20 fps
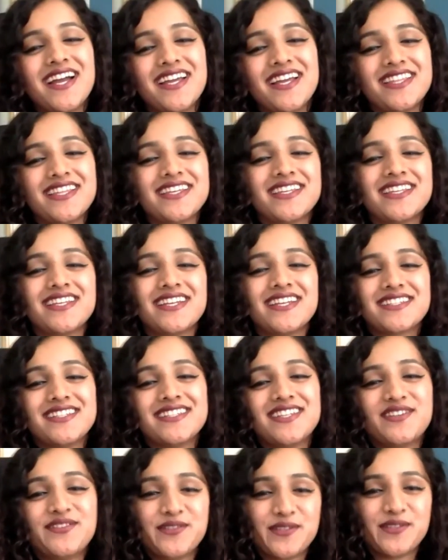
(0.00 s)
I think
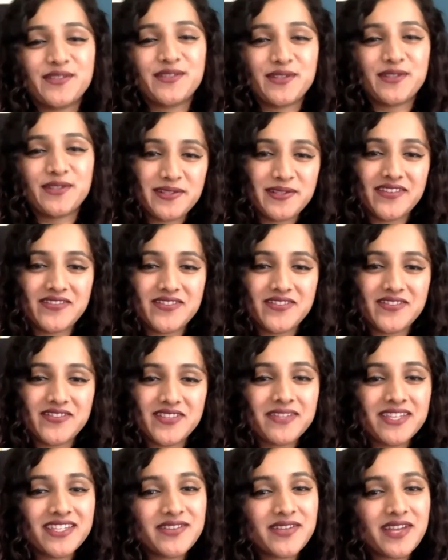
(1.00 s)
Rakshita would also have
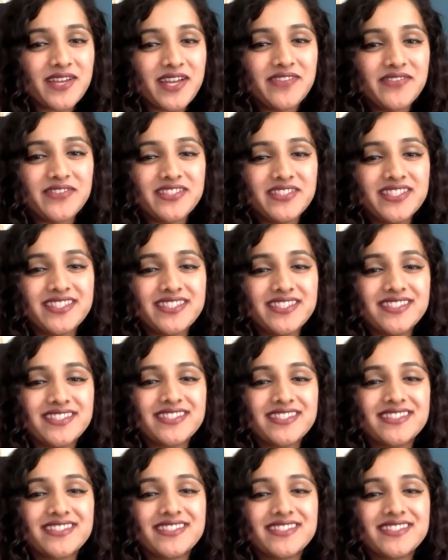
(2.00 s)
something to add for this.